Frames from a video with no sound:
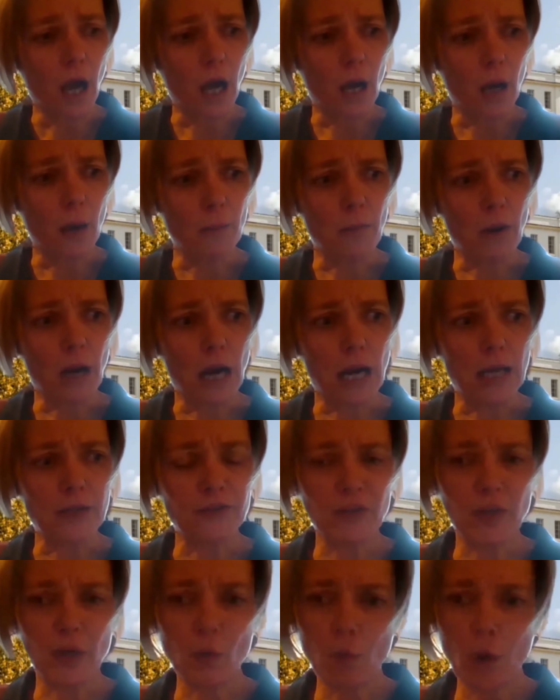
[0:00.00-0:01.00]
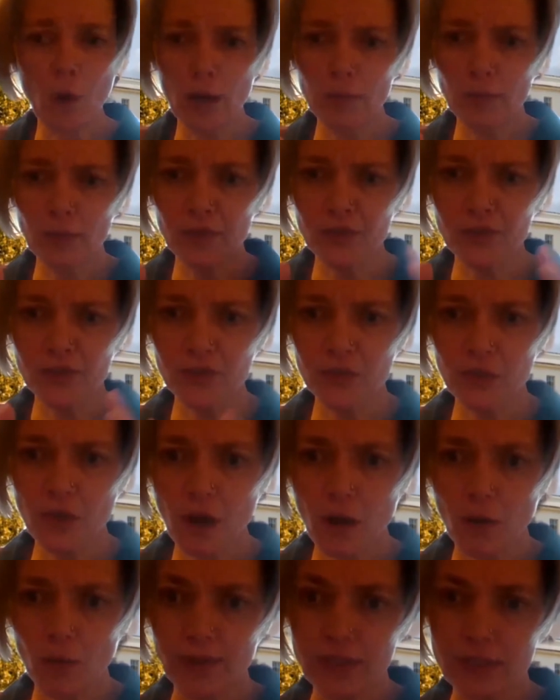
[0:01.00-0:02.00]
Um, I think what I'm going to
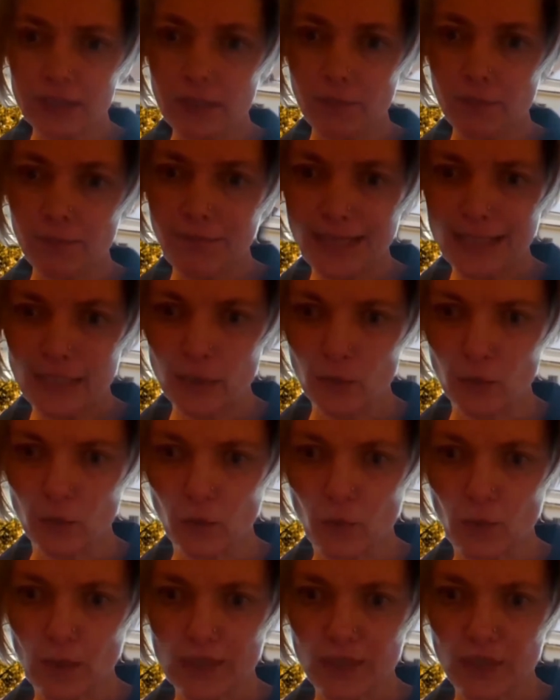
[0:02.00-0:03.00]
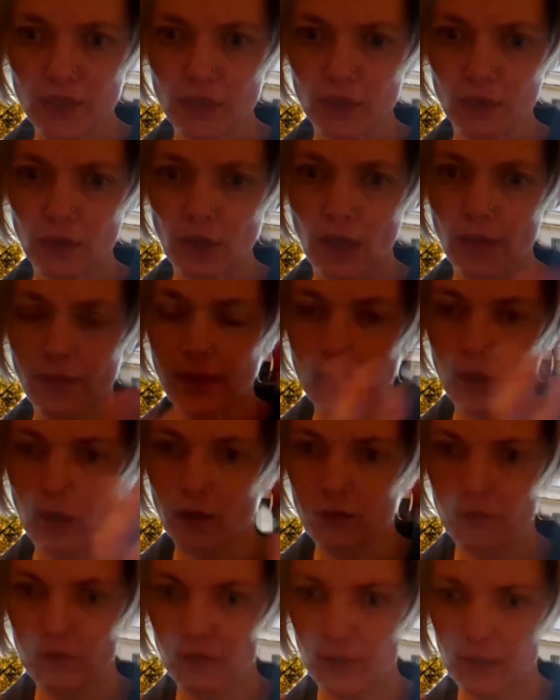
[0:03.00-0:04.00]
start with is the medical question, and then
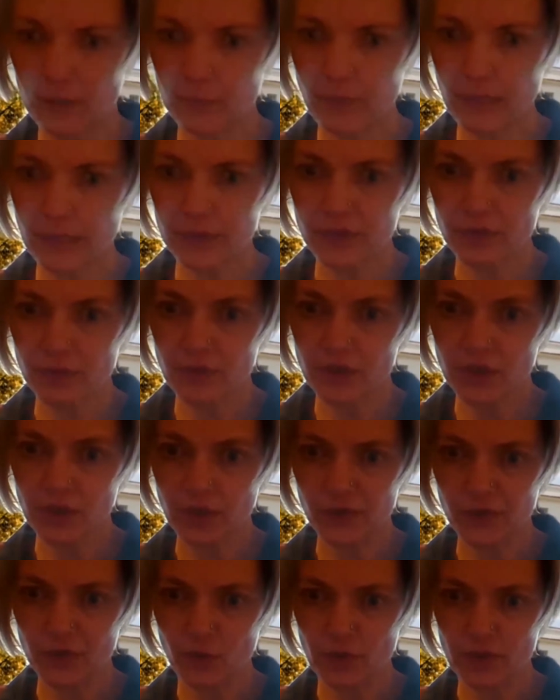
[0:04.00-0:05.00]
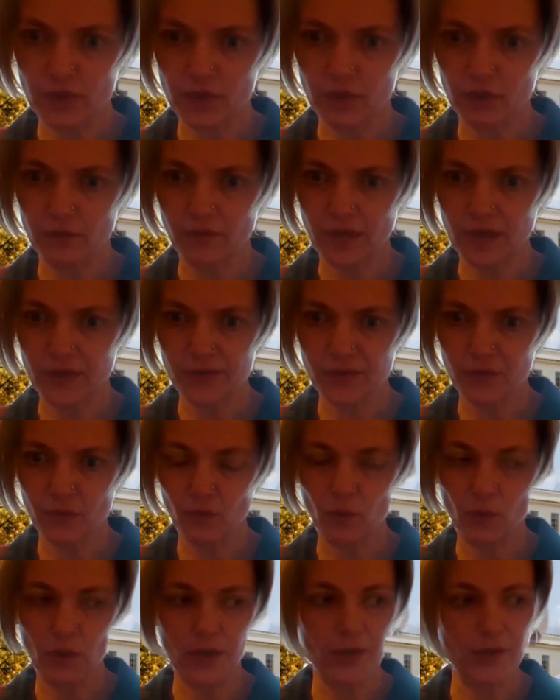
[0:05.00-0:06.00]
I'll flip back to Michelle's question if that's
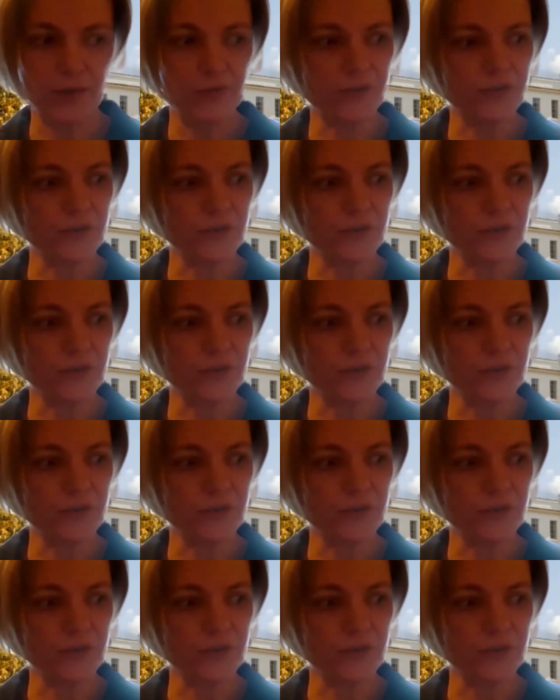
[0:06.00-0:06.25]
all right.